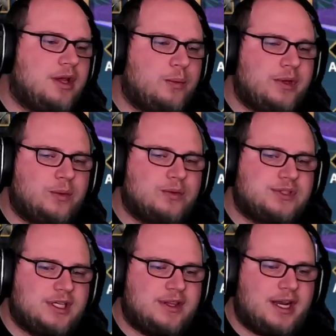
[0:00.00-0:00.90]
we will
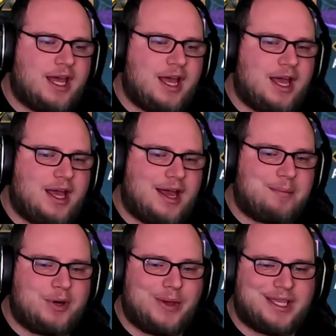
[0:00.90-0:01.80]
see that I'm
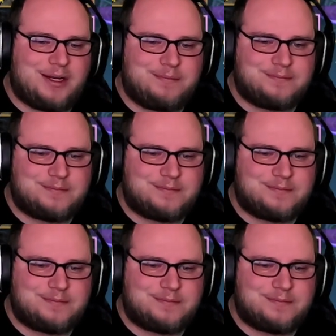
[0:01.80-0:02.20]
gonna awaken him